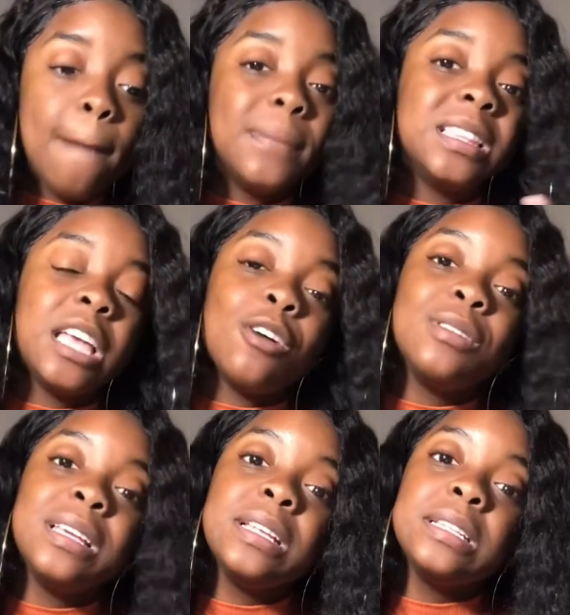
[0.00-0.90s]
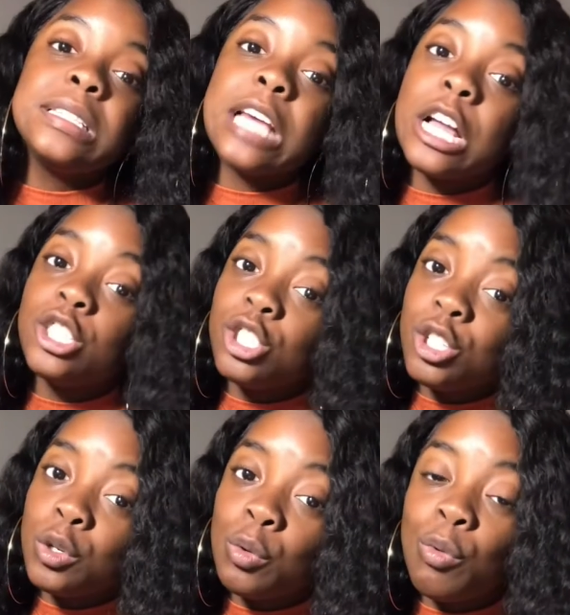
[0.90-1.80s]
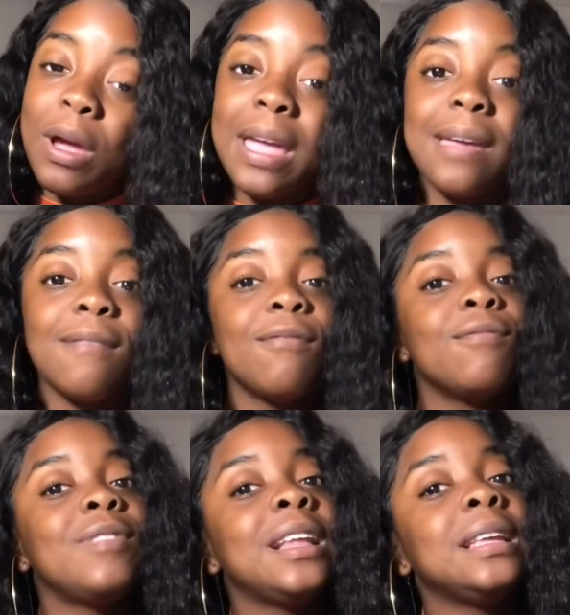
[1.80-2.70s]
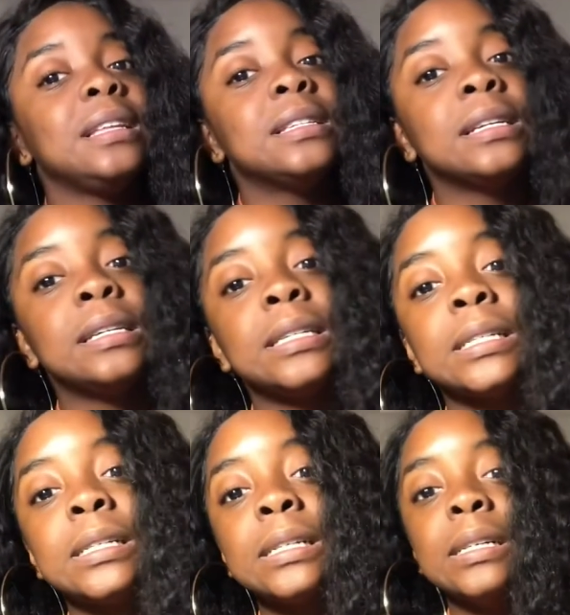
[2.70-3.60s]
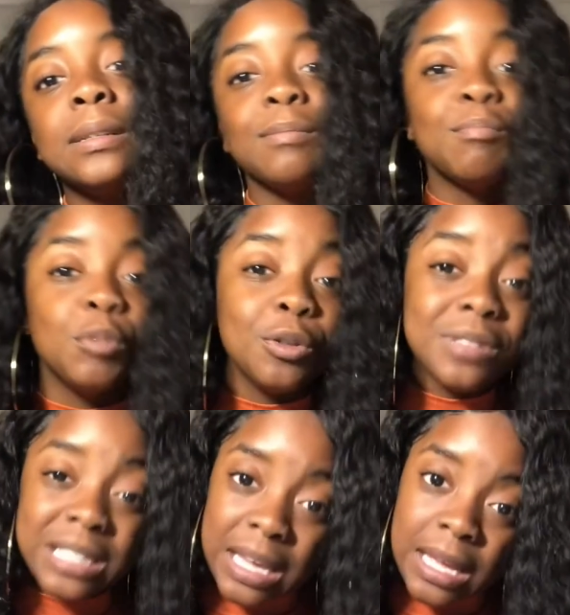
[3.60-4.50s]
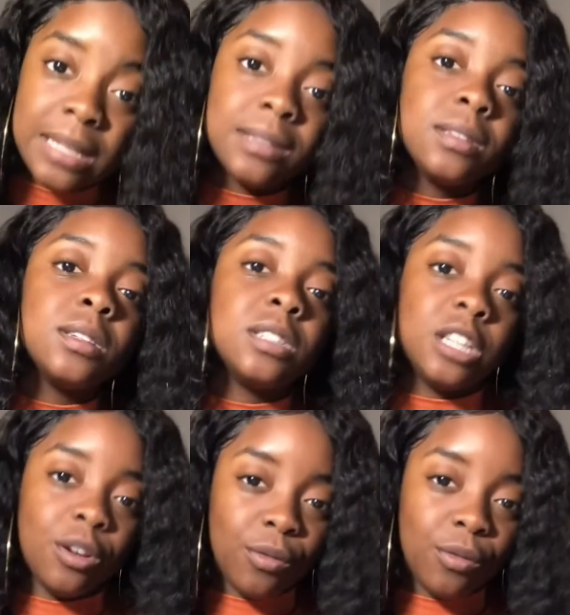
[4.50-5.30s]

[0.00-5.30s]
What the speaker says: But they only touch you if they need to move skin to see your